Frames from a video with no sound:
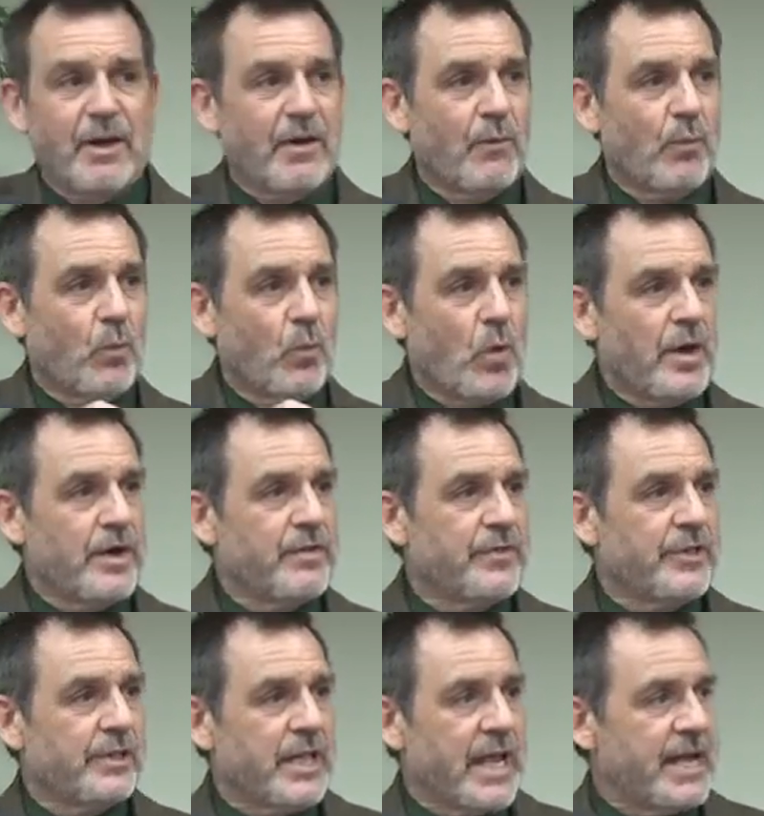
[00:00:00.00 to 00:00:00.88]
one
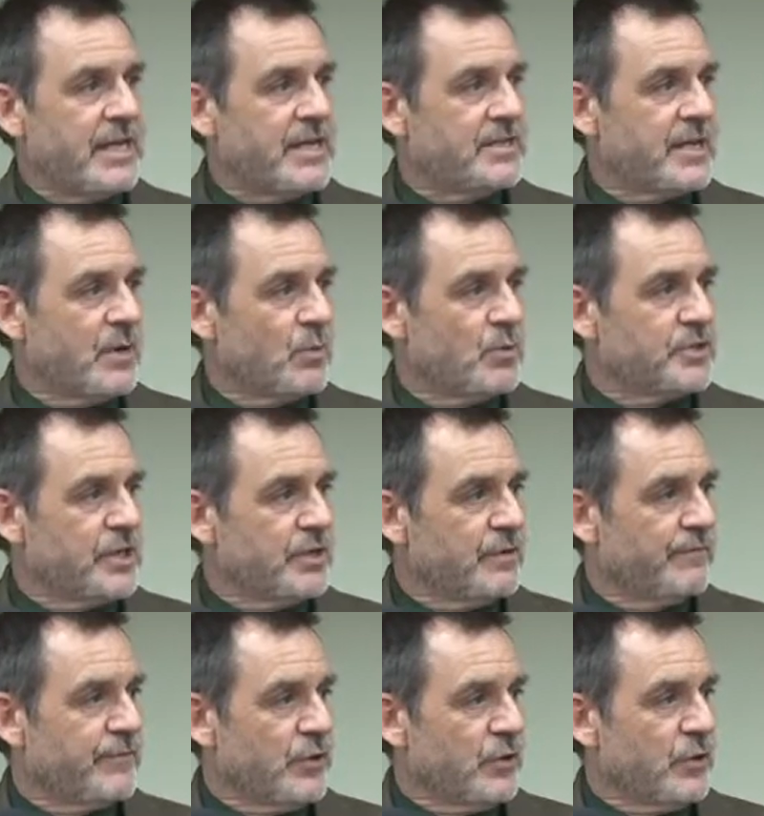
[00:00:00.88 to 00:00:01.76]
of the ladies that was
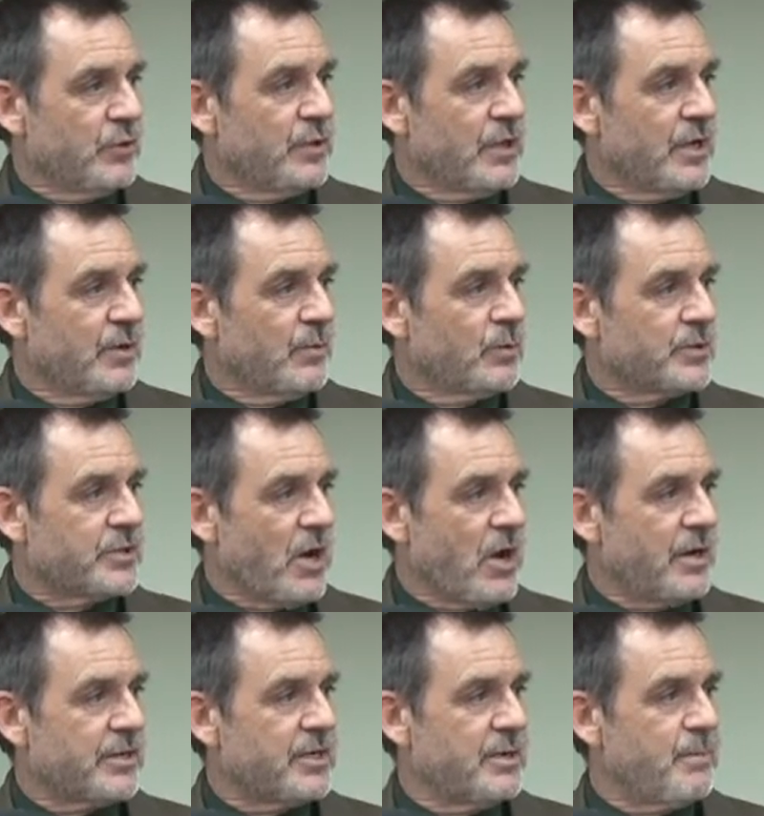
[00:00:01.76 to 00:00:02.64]
interviewed was
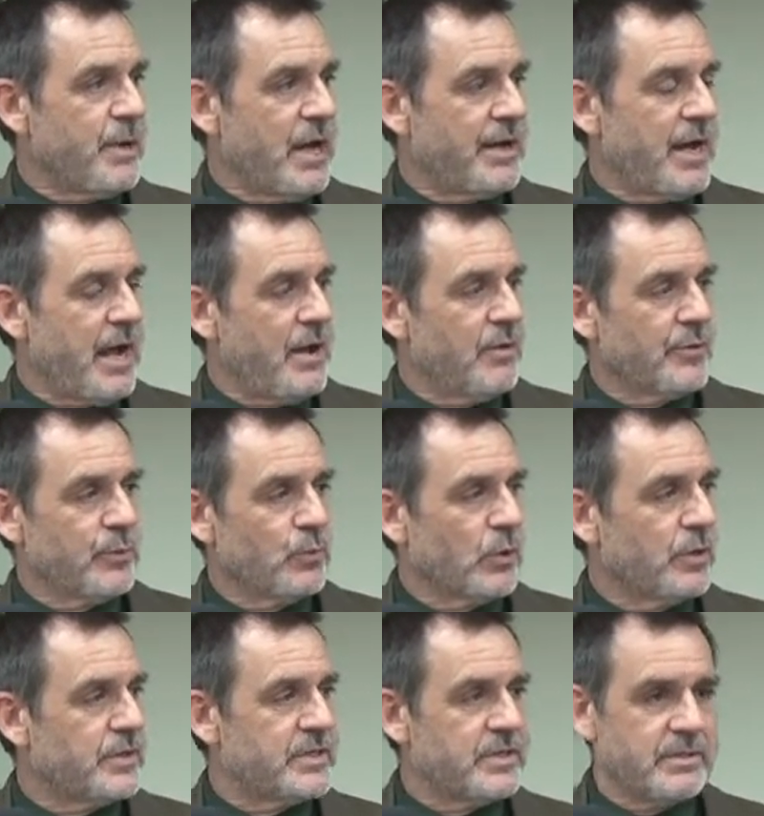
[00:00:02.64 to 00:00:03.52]
talking about how there
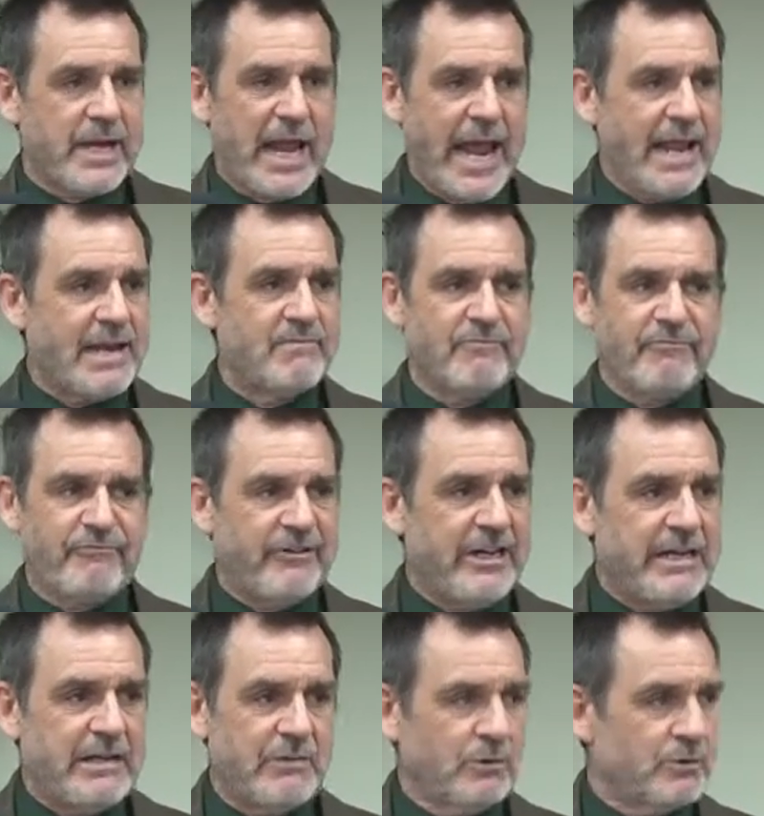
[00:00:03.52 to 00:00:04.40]
were 10
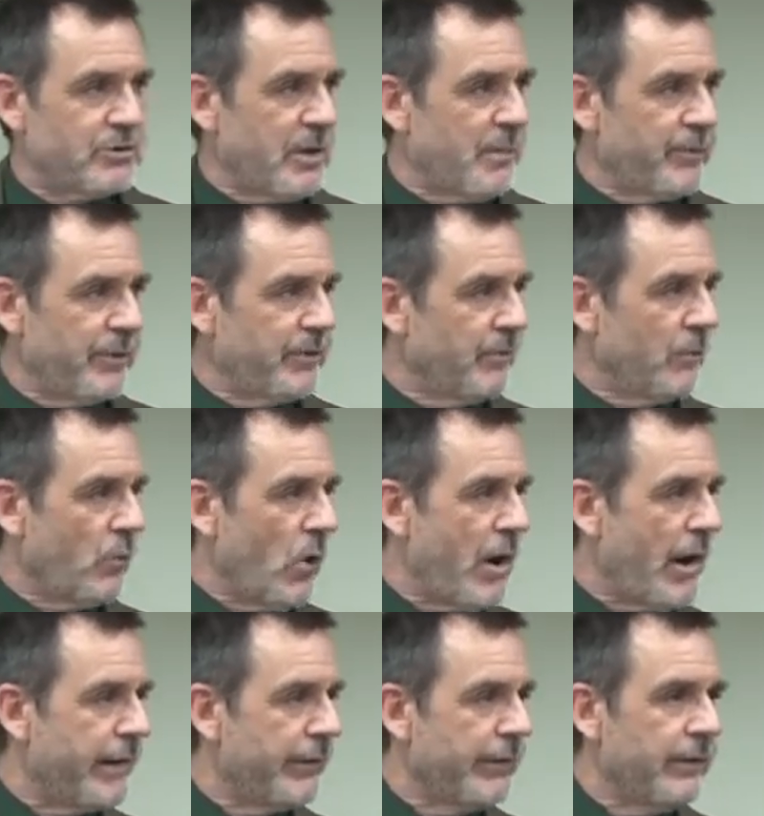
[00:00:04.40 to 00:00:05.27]
feet or something of
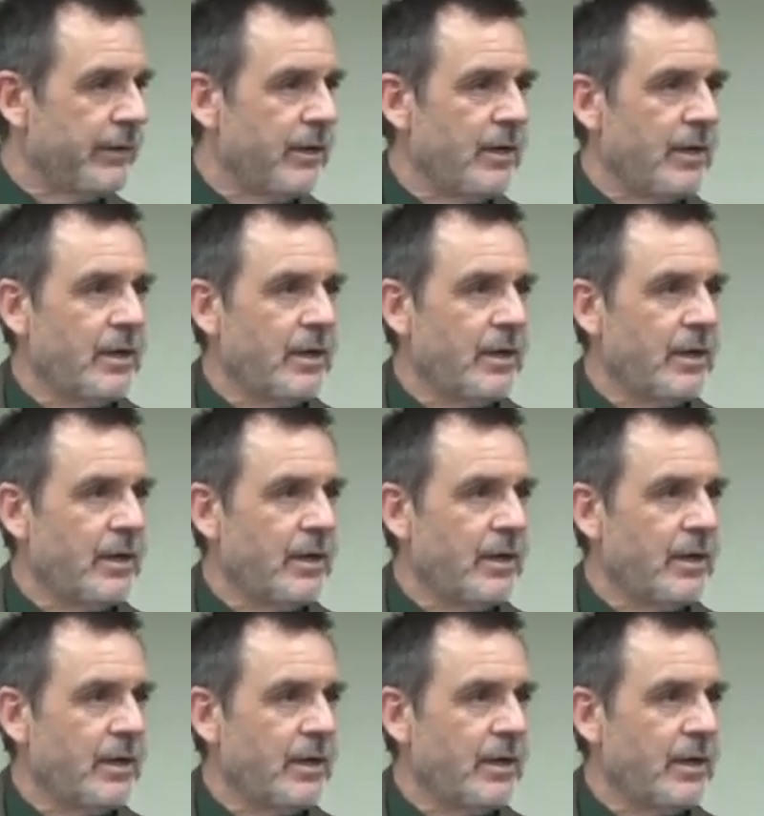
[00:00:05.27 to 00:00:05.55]
water